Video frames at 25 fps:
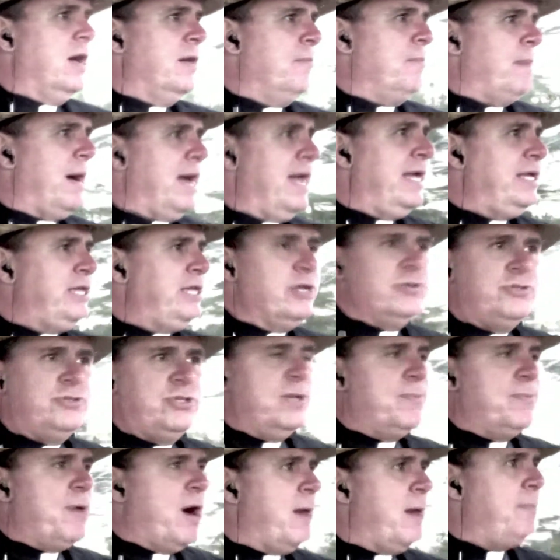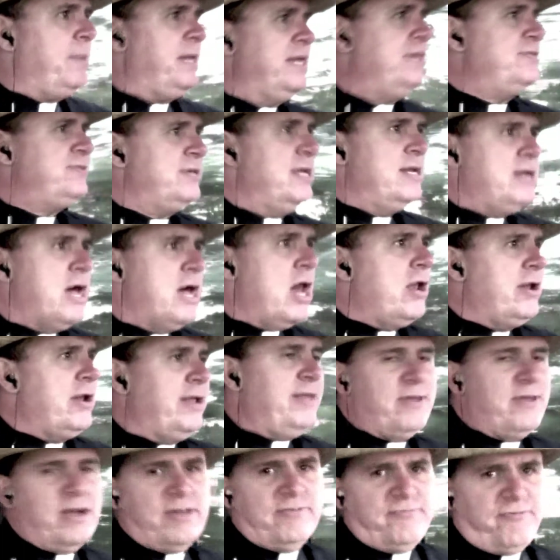my YouTube homilies, and not only
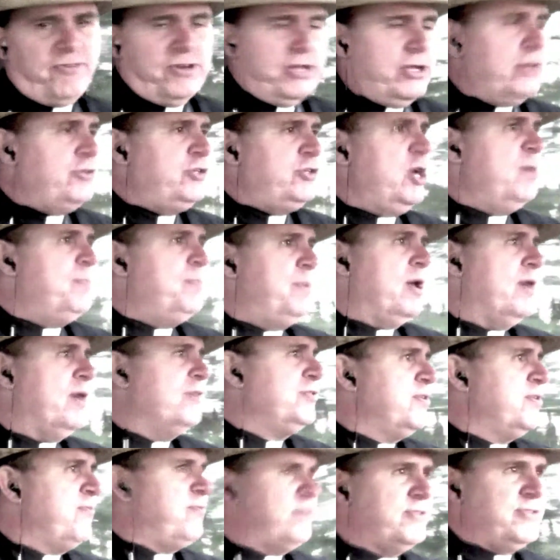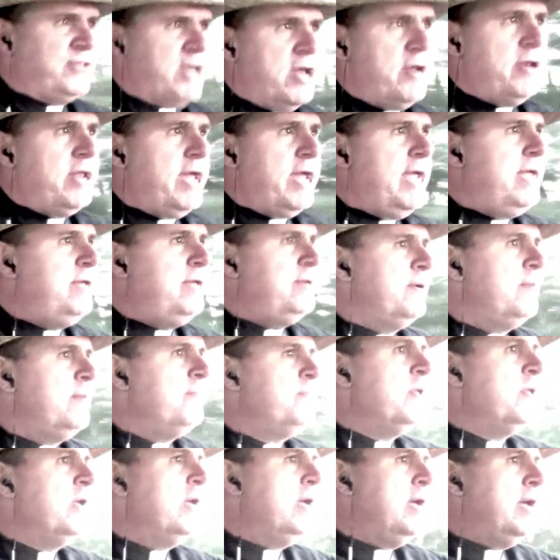that for YouTube, but also for Sunday,
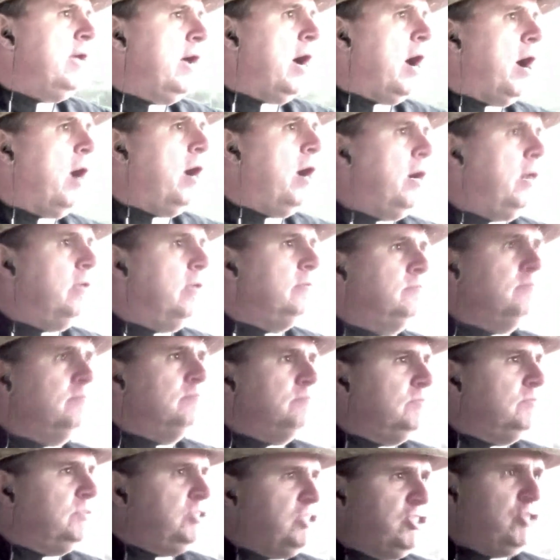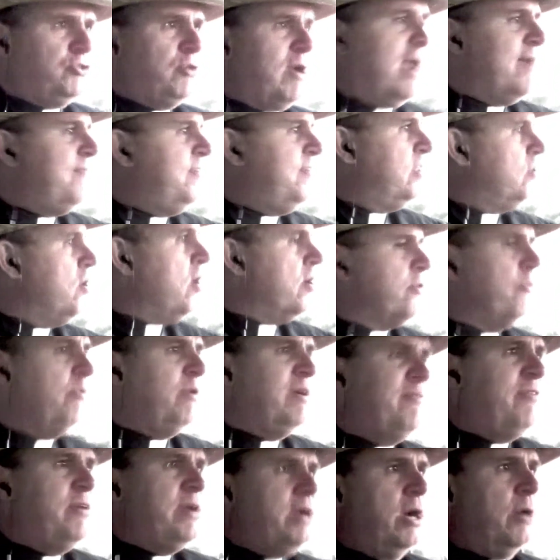are just driving along the
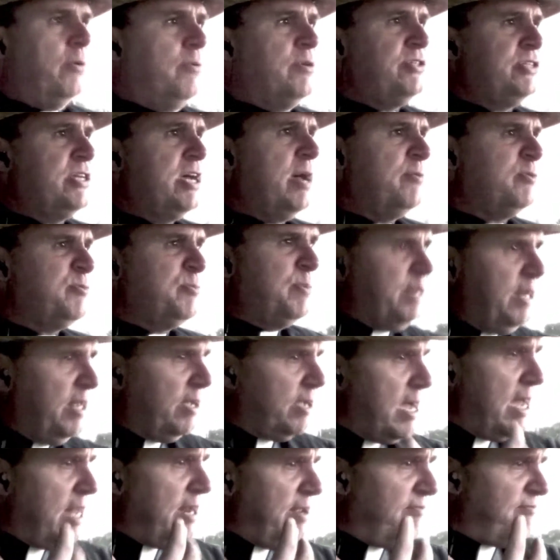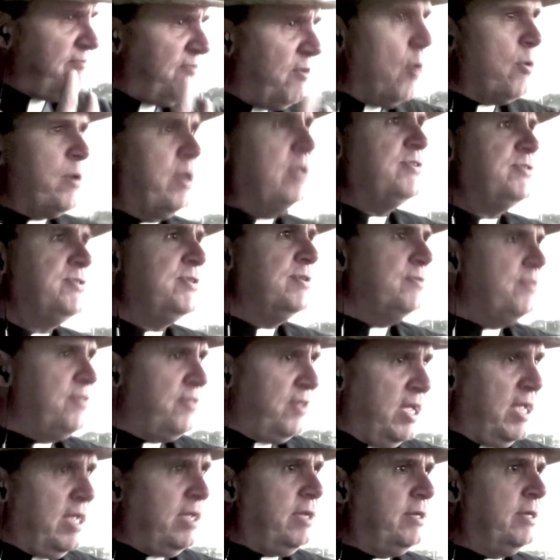river here, which helps me to kind of focus and
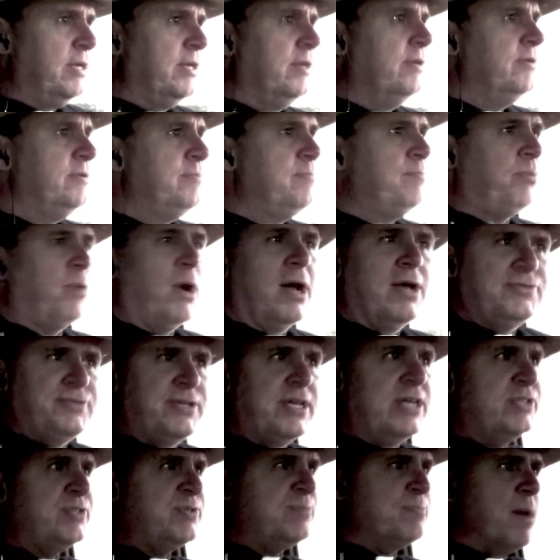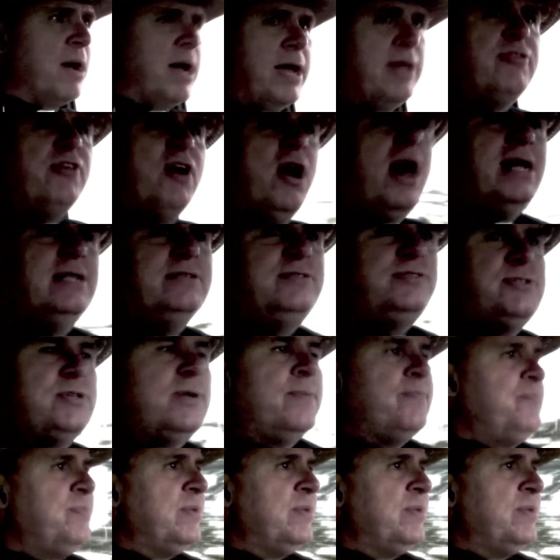think and process my thoughts.